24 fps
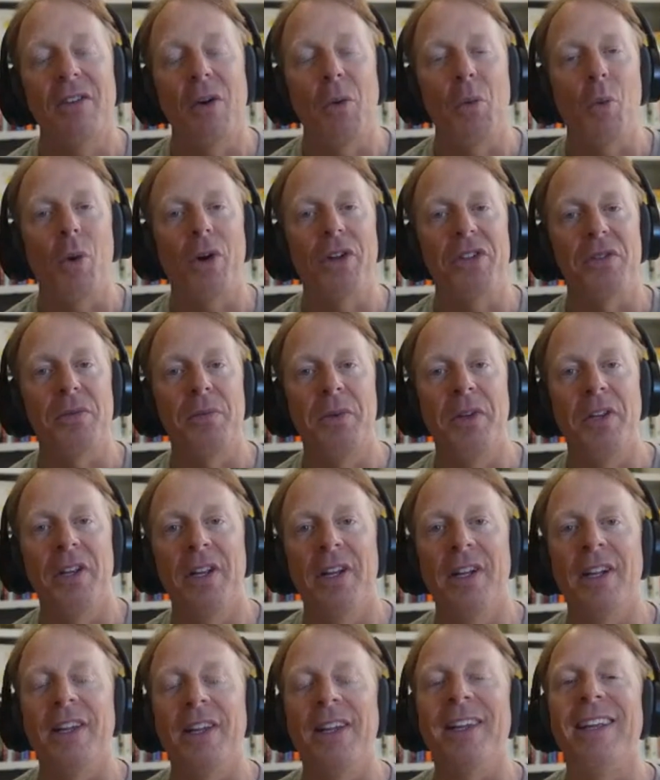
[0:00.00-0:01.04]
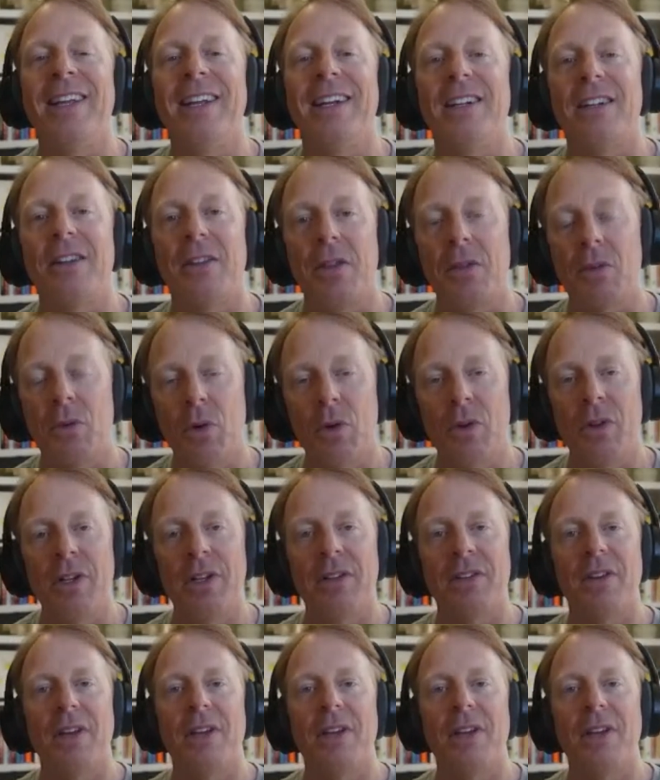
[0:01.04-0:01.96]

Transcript: from what's being leaked through the